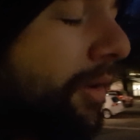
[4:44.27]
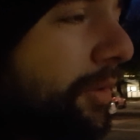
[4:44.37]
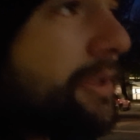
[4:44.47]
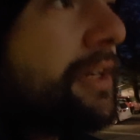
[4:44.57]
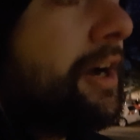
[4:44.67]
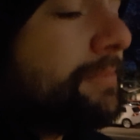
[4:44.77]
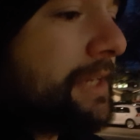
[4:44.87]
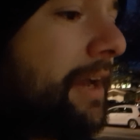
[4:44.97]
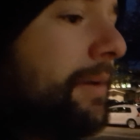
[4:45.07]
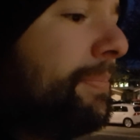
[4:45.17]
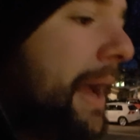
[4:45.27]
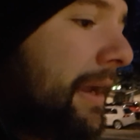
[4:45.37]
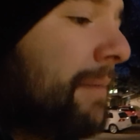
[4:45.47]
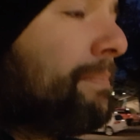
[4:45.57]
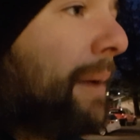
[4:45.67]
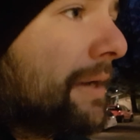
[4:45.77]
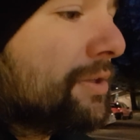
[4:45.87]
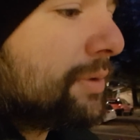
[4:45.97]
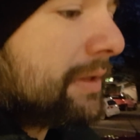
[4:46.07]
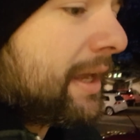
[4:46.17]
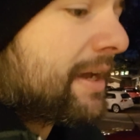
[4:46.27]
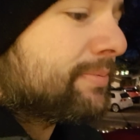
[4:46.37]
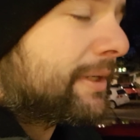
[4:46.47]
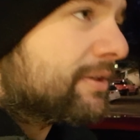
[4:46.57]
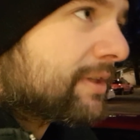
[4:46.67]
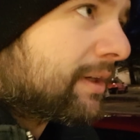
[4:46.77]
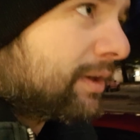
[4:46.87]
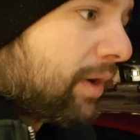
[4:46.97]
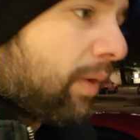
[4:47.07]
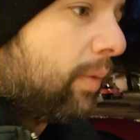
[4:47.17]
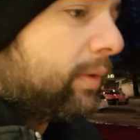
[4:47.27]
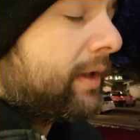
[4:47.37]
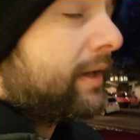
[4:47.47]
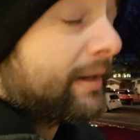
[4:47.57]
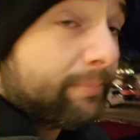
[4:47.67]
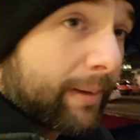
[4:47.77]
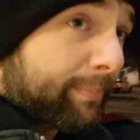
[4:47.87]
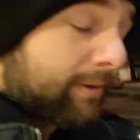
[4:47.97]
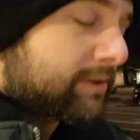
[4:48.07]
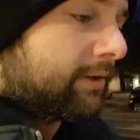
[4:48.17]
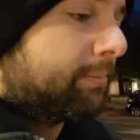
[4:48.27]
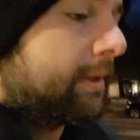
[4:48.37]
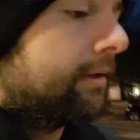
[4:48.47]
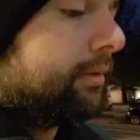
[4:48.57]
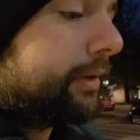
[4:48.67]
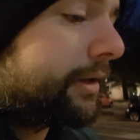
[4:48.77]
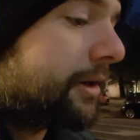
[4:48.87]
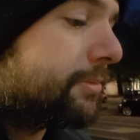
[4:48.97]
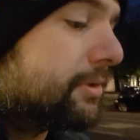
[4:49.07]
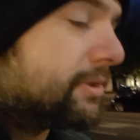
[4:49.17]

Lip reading: always comes back and bites you in the ass, because the goal, in my personal opinion, when it comes to